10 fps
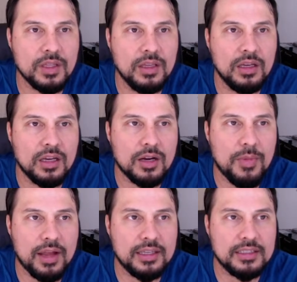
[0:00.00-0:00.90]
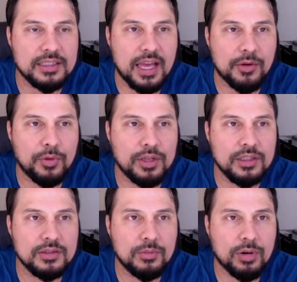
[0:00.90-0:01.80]
commodities,
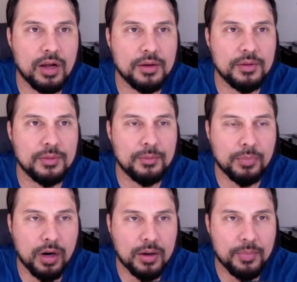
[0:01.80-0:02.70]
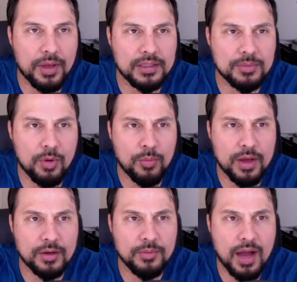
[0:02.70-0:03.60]
equities, broad-based
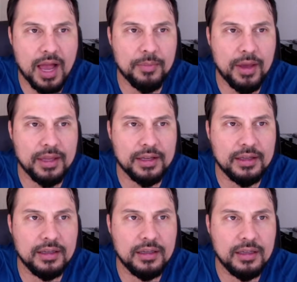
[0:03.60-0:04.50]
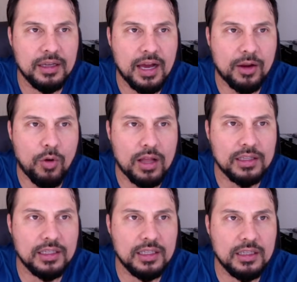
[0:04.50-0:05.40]
momentum, high beta, high
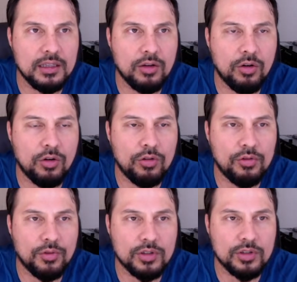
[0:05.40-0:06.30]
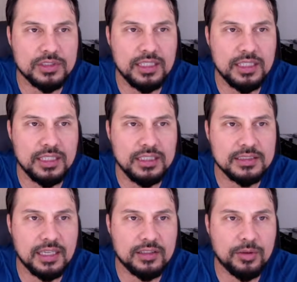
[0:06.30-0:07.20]
quality, low volatility,
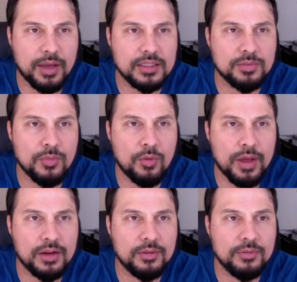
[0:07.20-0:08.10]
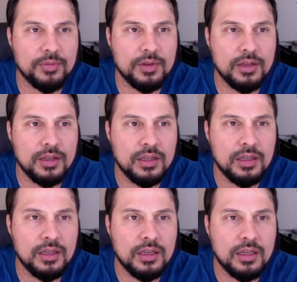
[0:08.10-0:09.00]
sector-based momentum,
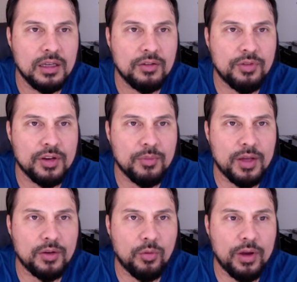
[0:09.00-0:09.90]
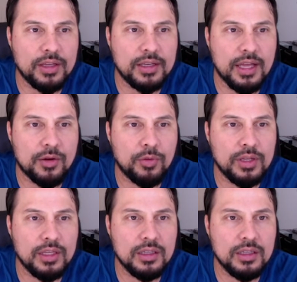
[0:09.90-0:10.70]
fundamental weighted equity,